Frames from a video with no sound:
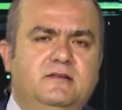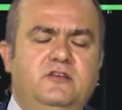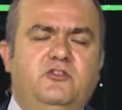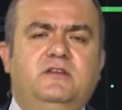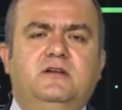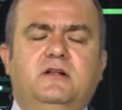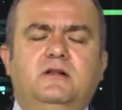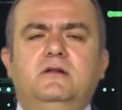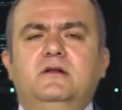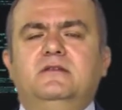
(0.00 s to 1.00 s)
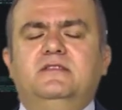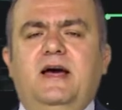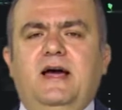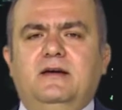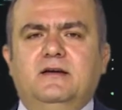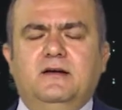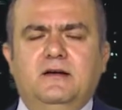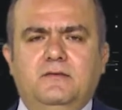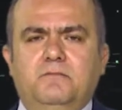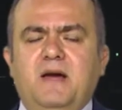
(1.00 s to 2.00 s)
digital, tech,
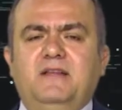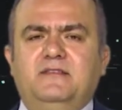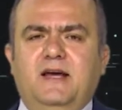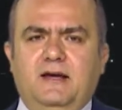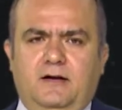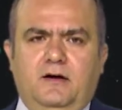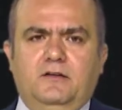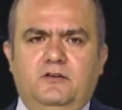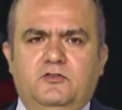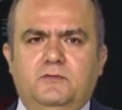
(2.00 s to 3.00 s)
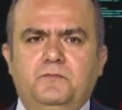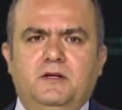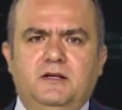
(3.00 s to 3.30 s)
medtech, and others.